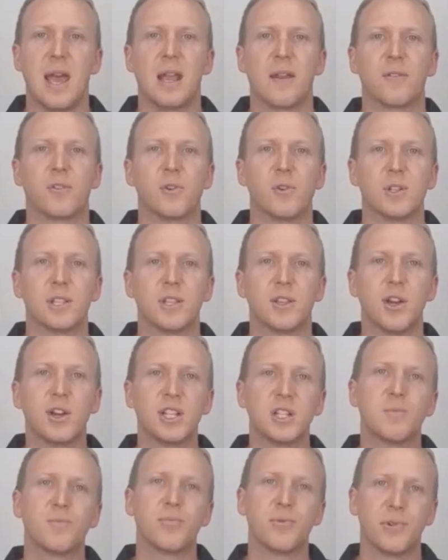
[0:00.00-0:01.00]
And of course,
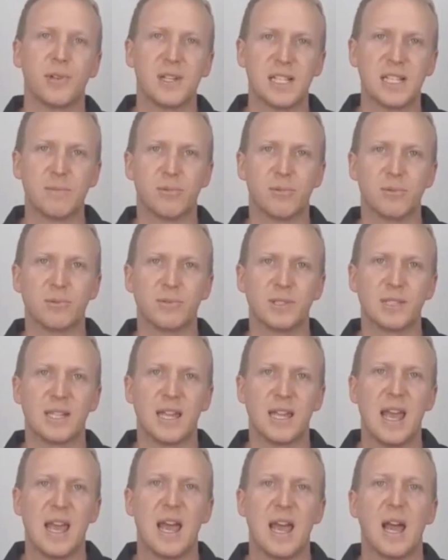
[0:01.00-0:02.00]
those
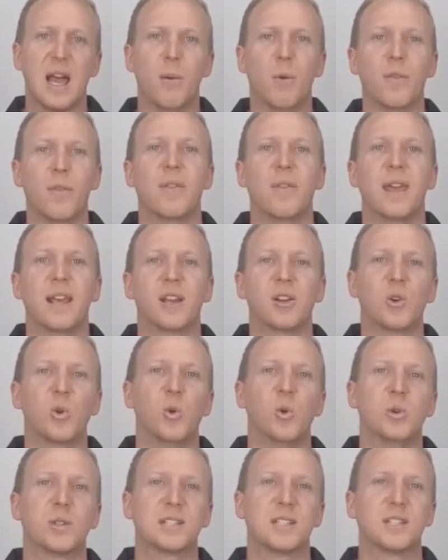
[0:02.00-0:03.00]
principles are what then
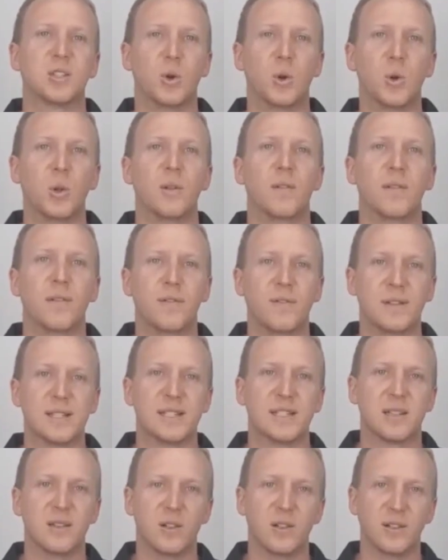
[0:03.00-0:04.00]
causes all of the
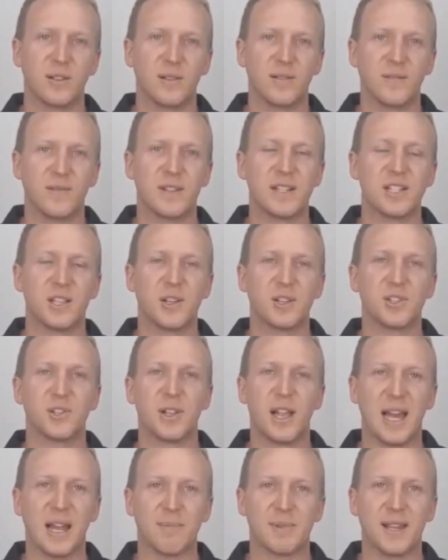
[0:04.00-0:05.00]

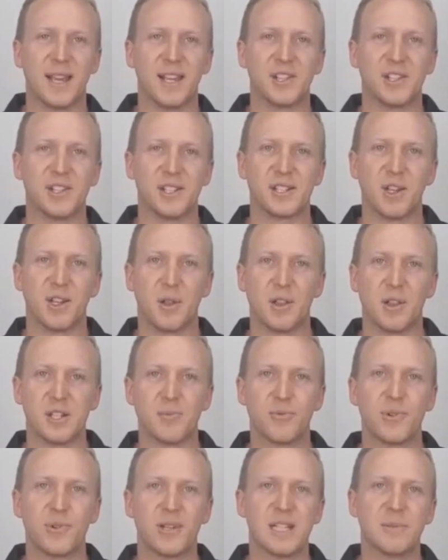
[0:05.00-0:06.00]
physiological adaptations. So those
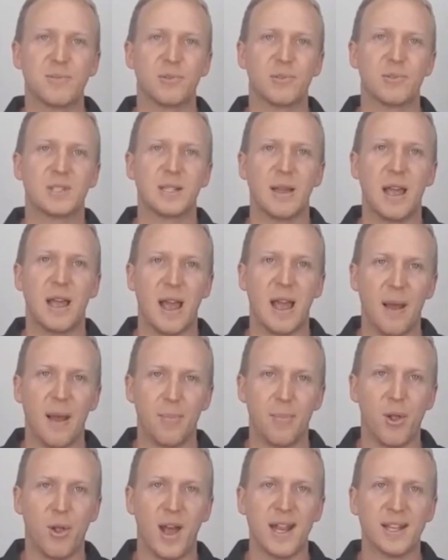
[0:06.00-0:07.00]
principles
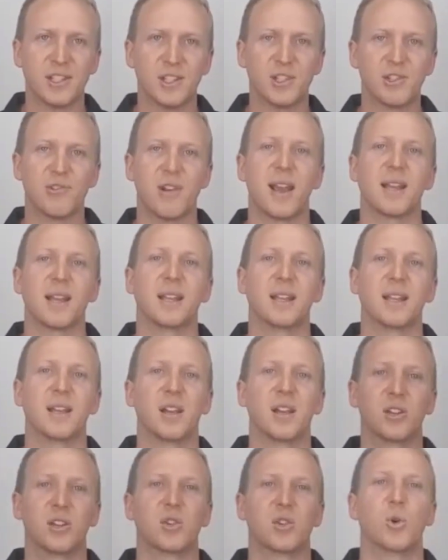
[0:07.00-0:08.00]
applied to training
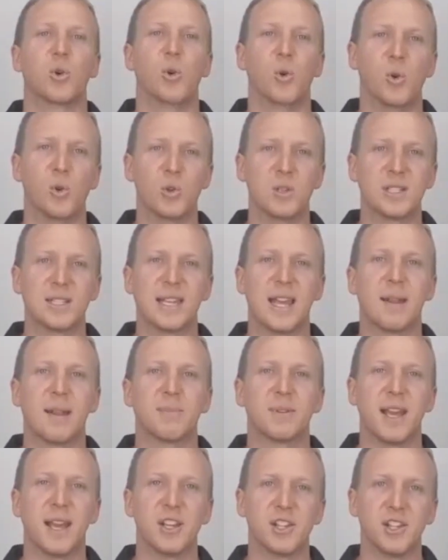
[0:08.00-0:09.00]
cause the
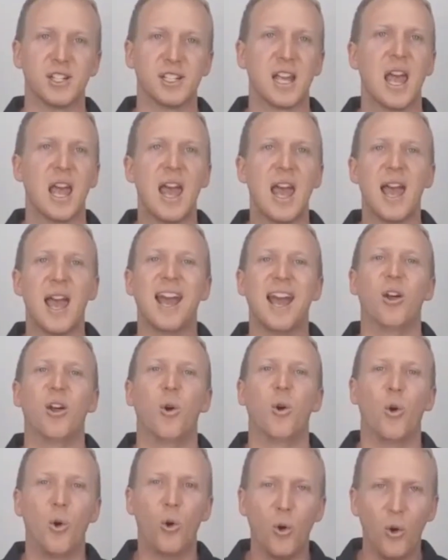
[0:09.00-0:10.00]
adaptations. And
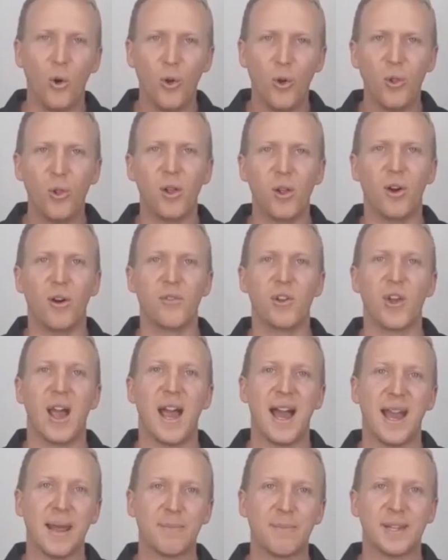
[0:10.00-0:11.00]
all of your
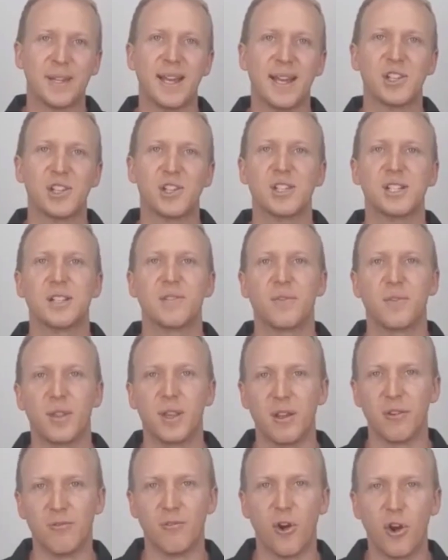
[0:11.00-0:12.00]
adaptations for
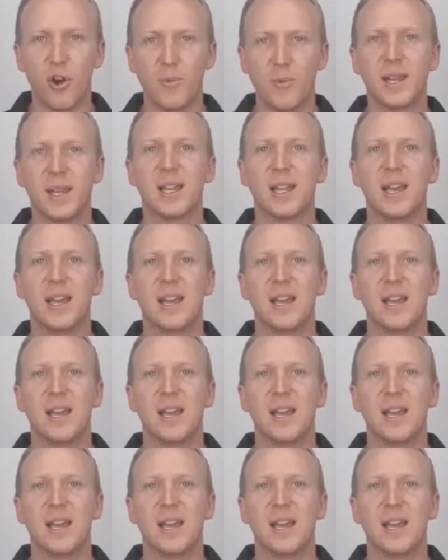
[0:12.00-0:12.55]
the aerobic